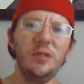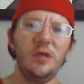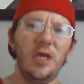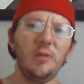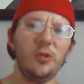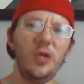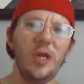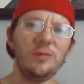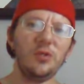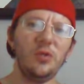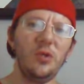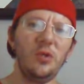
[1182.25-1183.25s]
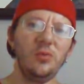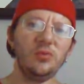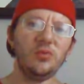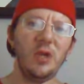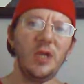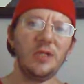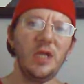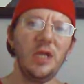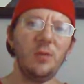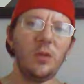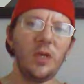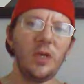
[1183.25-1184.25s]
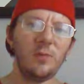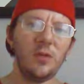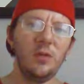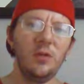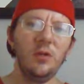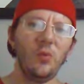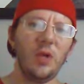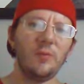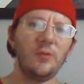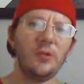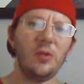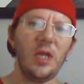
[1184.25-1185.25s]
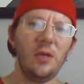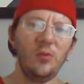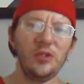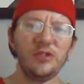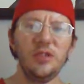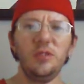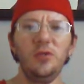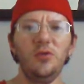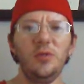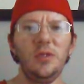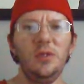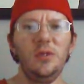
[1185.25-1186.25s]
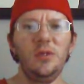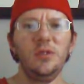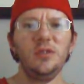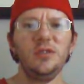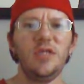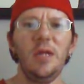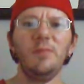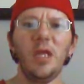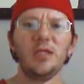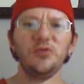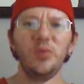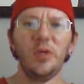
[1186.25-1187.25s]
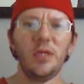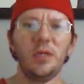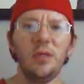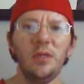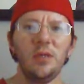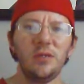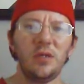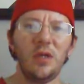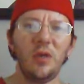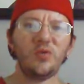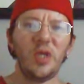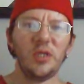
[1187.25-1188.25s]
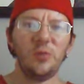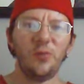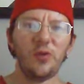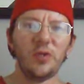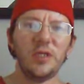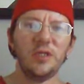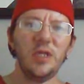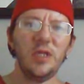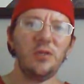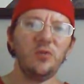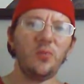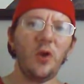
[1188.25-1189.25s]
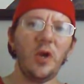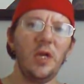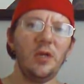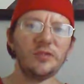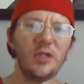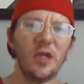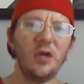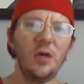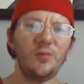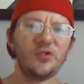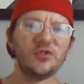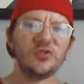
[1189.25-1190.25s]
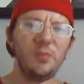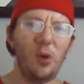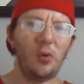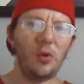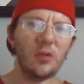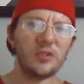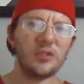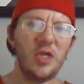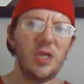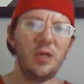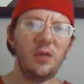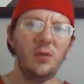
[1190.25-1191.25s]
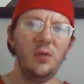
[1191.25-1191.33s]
Have a good afternoon, great day, whatever, wherever you're at, what you're doing. Stay blessed with it. You know, thank you for the continued prayers, love, and support on the channel.